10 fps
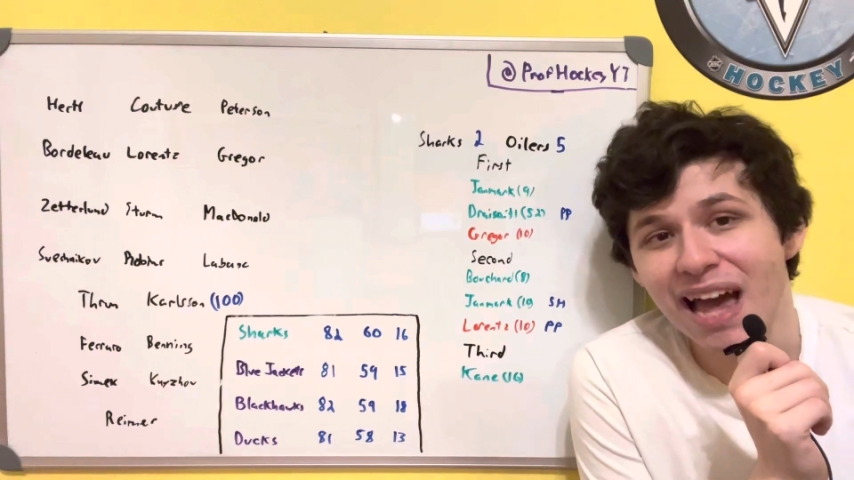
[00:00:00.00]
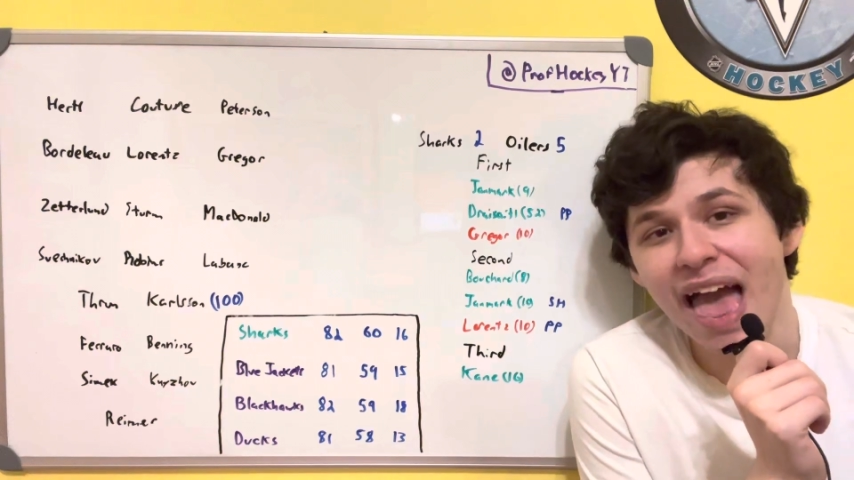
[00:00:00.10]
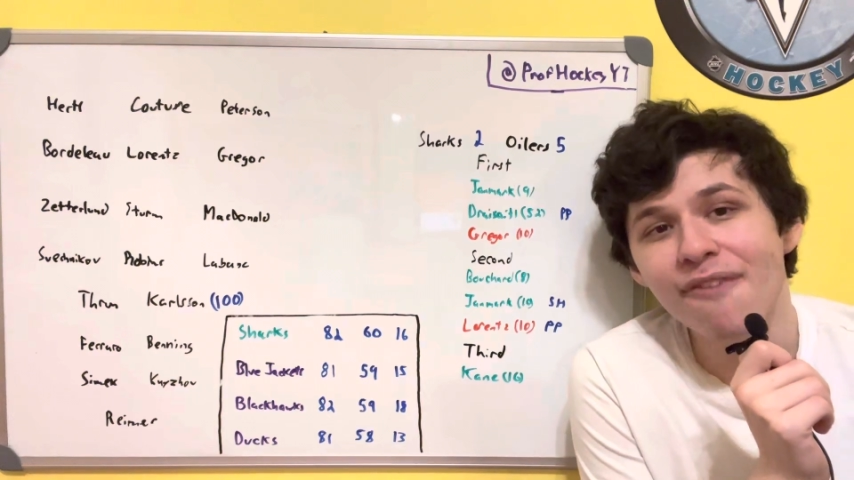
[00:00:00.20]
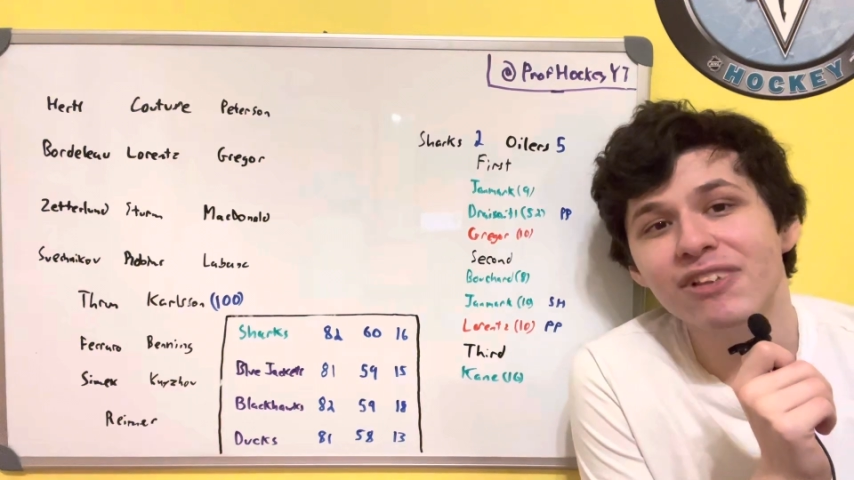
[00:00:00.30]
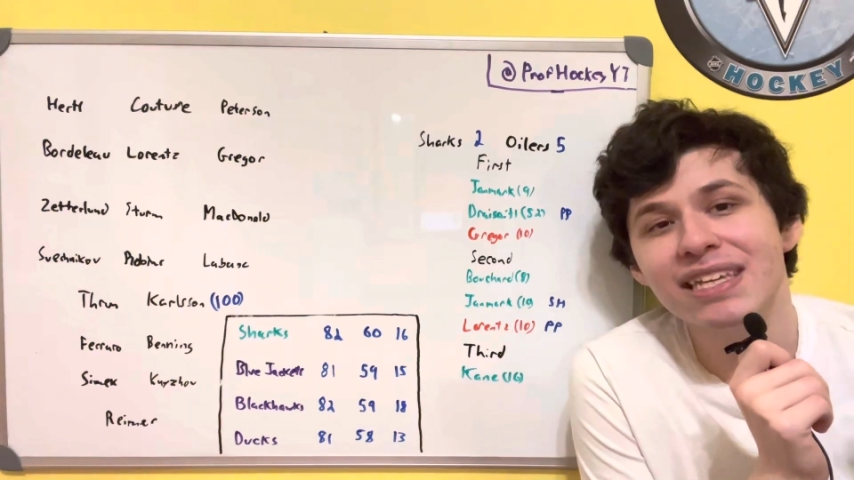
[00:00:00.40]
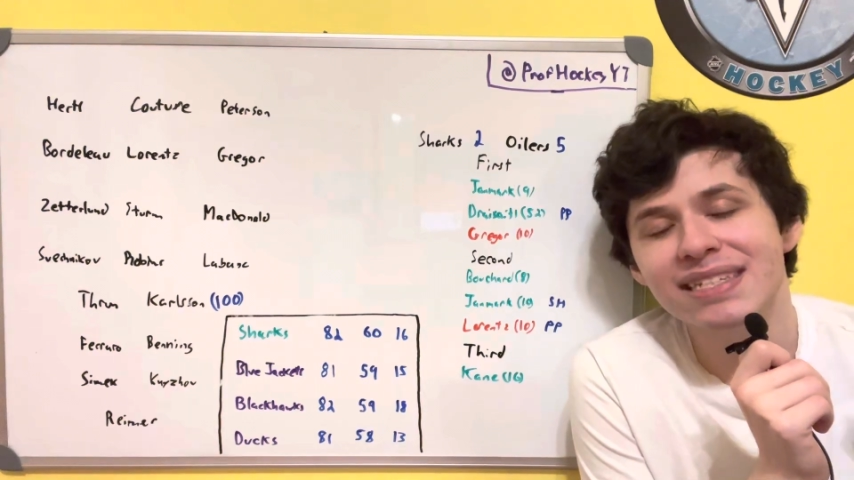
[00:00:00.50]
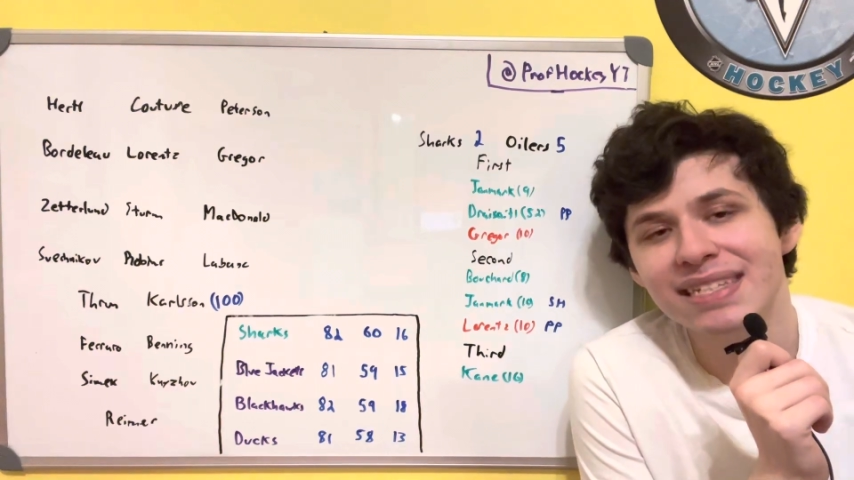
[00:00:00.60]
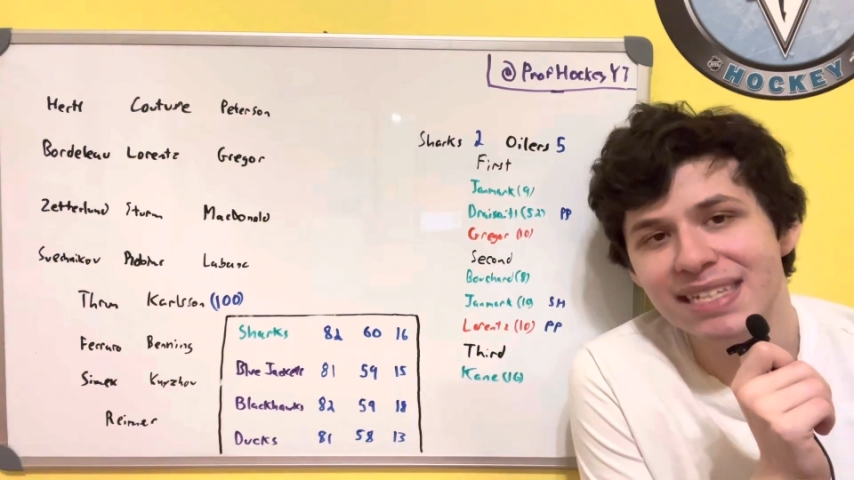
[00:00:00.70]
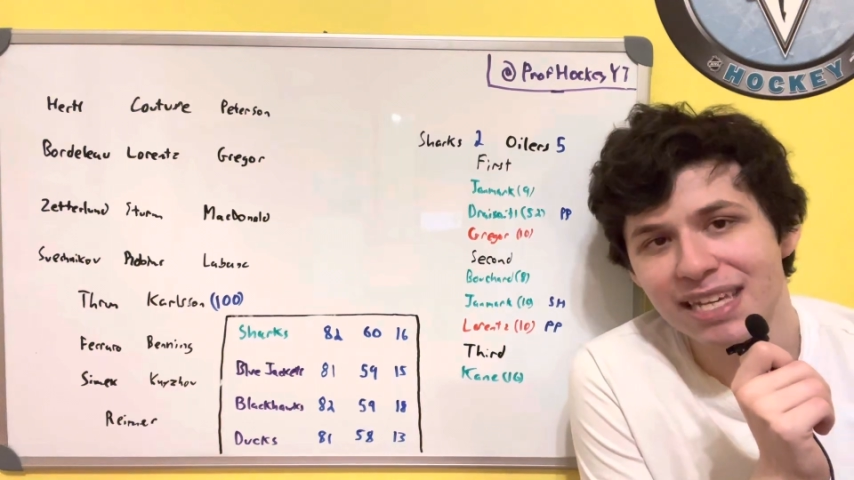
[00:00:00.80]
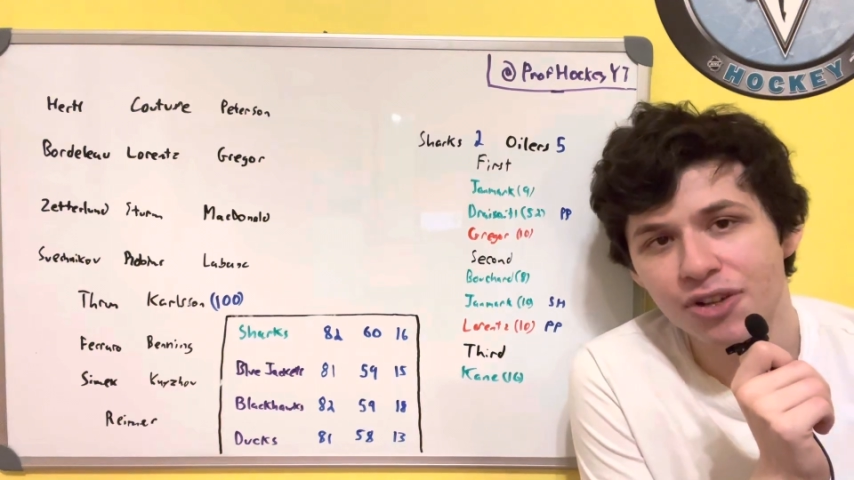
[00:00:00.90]
heavily
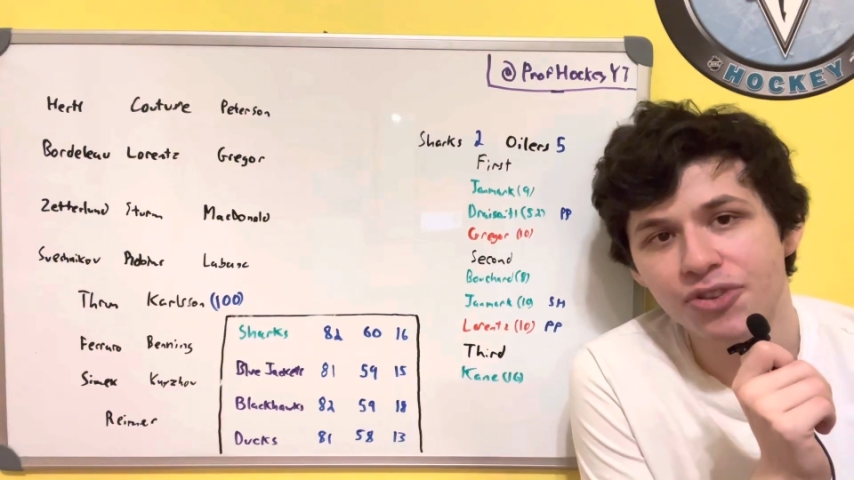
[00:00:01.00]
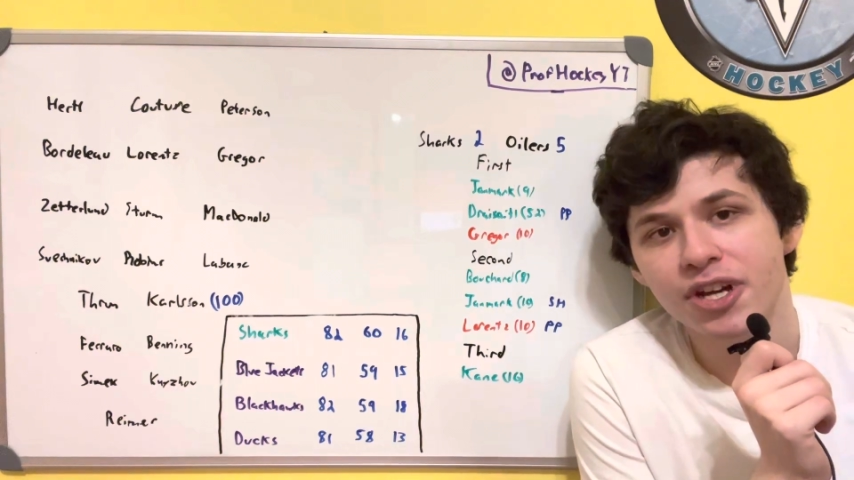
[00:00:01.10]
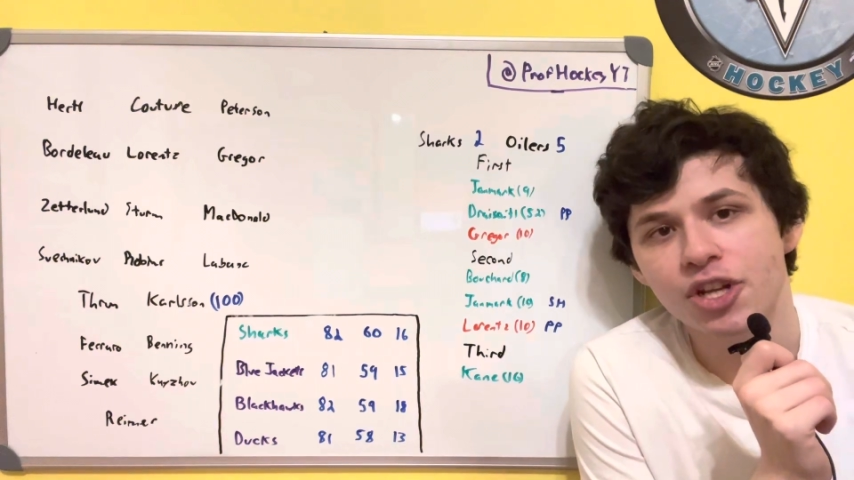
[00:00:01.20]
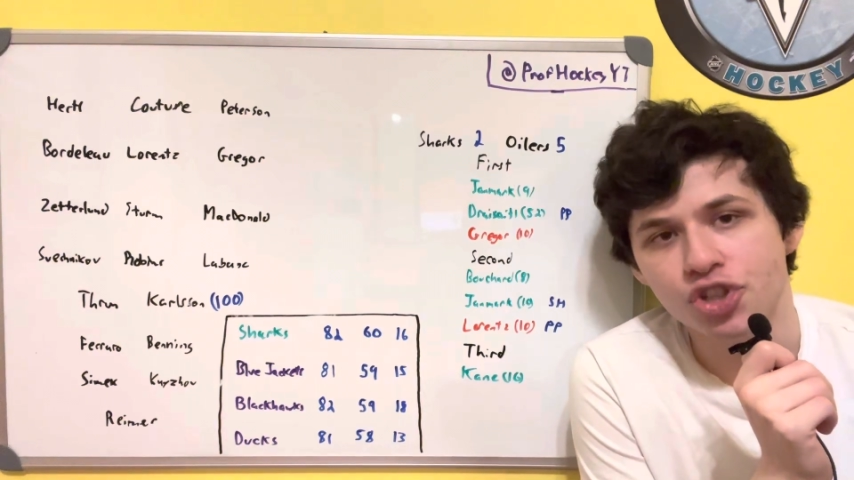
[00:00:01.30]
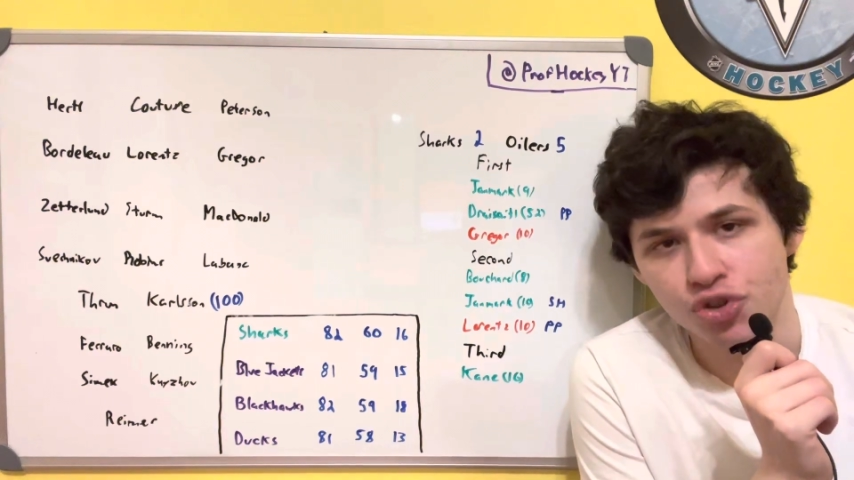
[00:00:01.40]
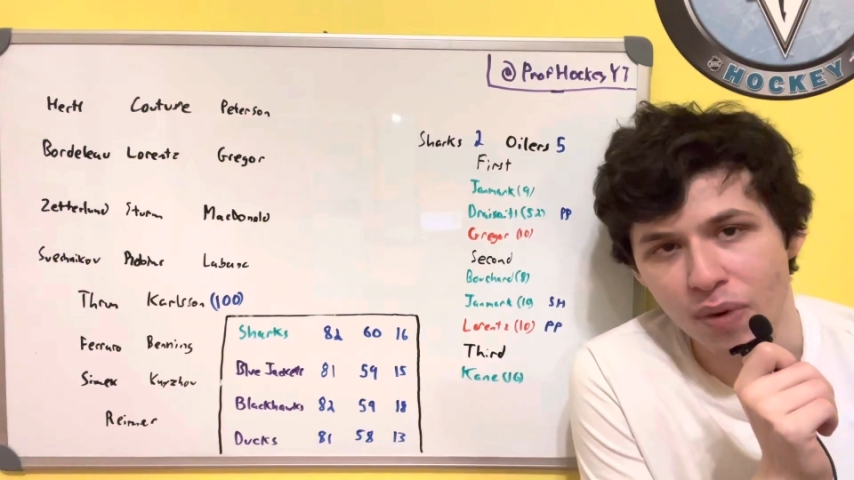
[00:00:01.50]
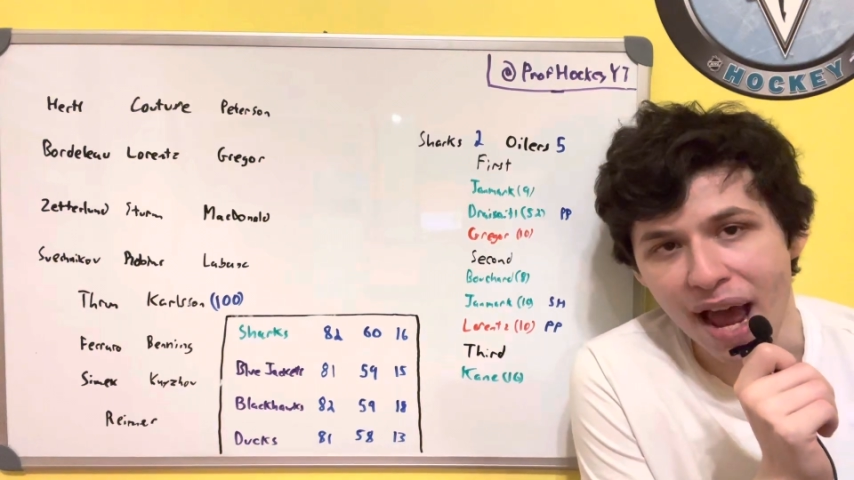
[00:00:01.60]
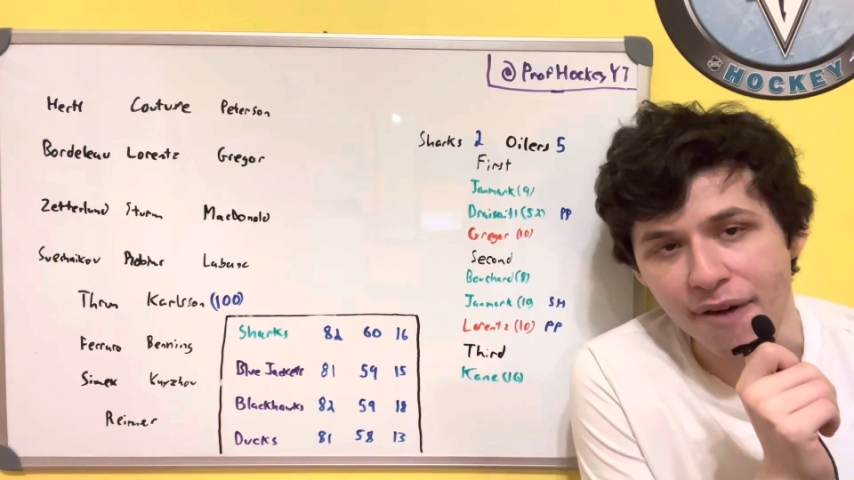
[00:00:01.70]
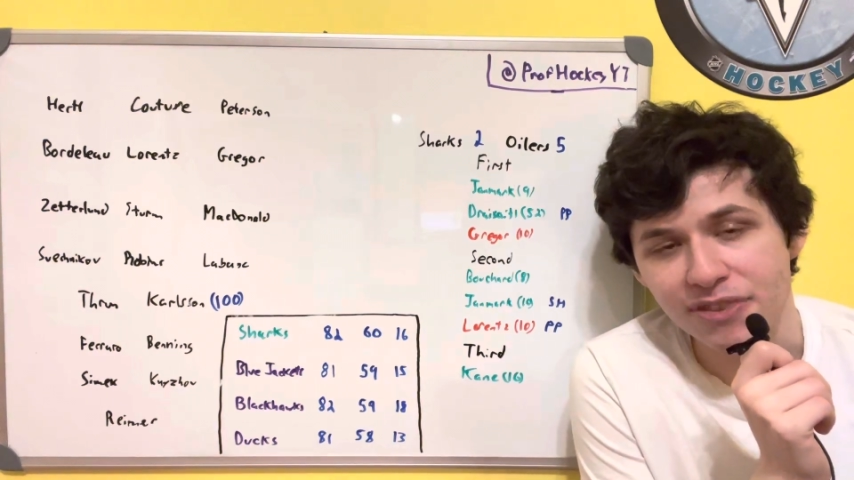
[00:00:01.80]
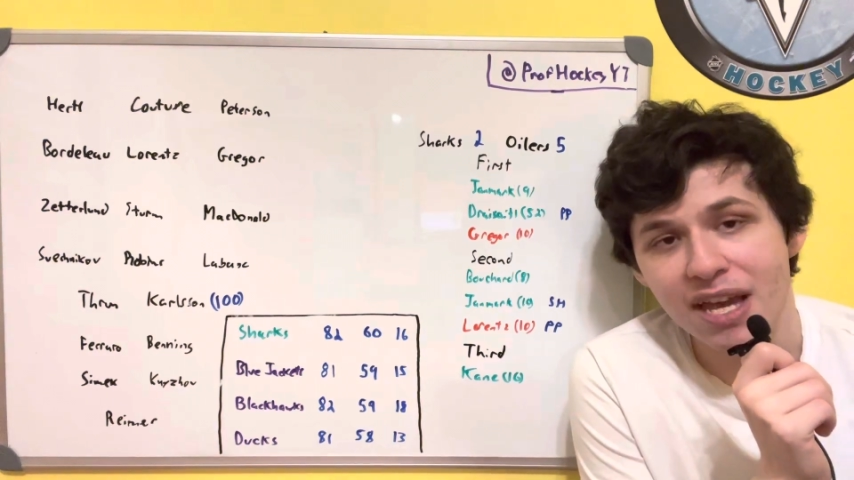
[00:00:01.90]
skilled
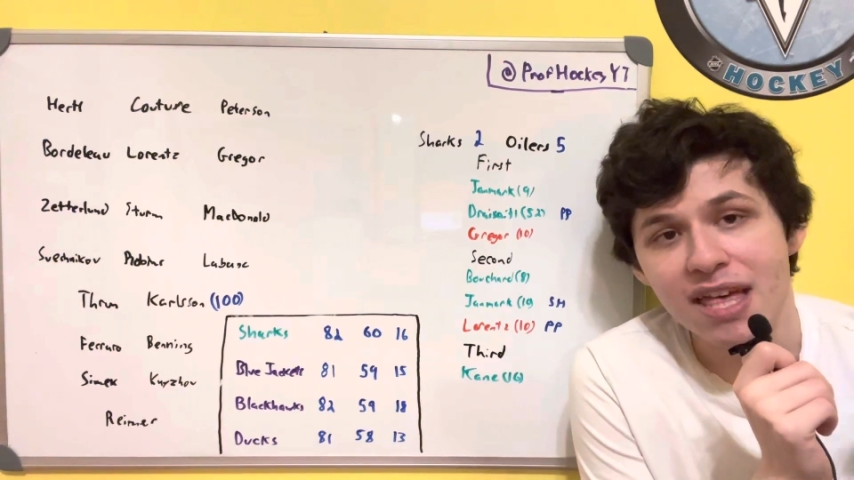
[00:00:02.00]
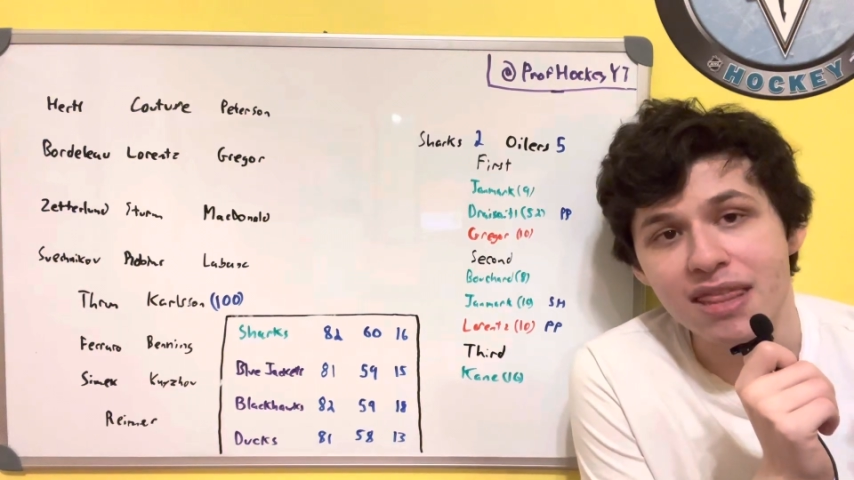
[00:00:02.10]
draft,